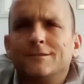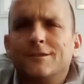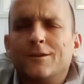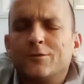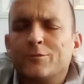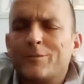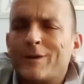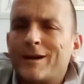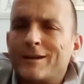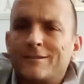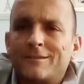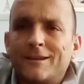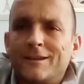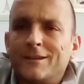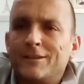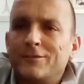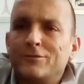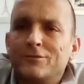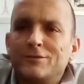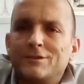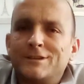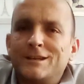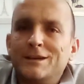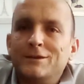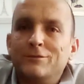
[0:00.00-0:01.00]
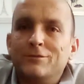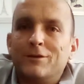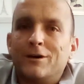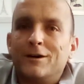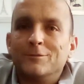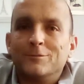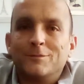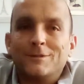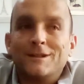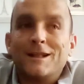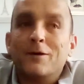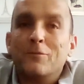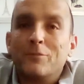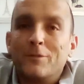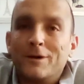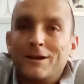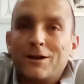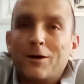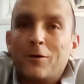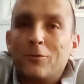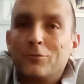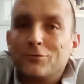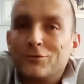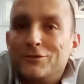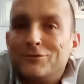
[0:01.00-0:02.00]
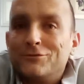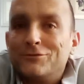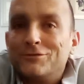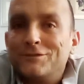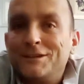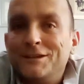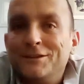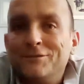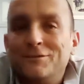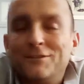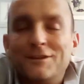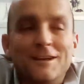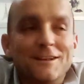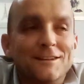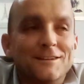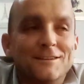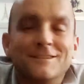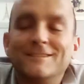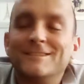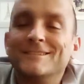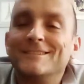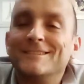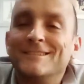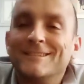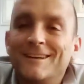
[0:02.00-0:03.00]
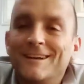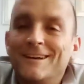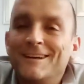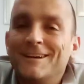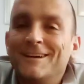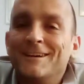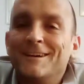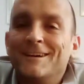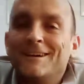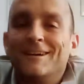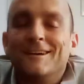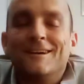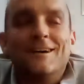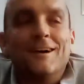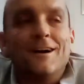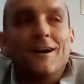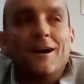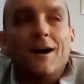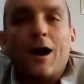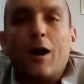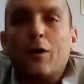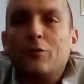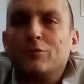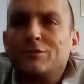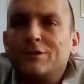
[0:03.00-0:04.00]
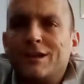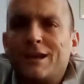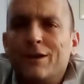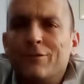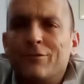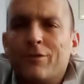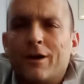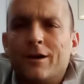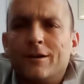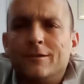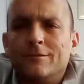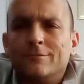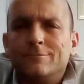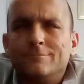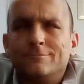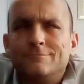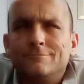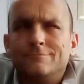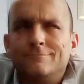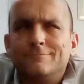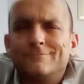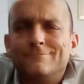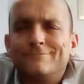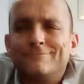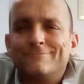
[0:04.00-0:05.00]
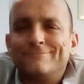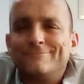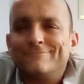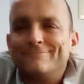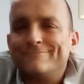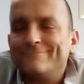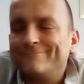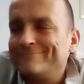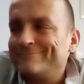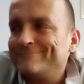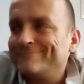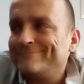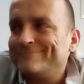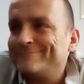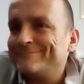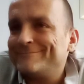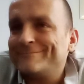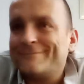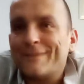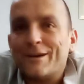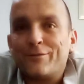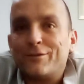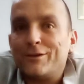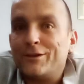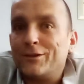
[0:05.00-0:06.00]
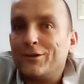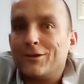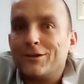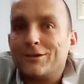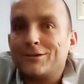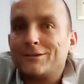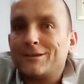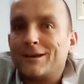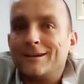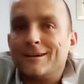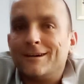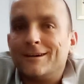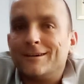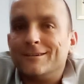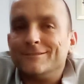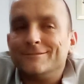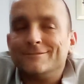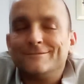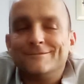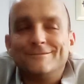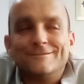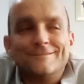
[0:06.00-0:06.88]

about to say the receiver, but that mean I was on the receiving end. I was the giver. Definitely not the taker.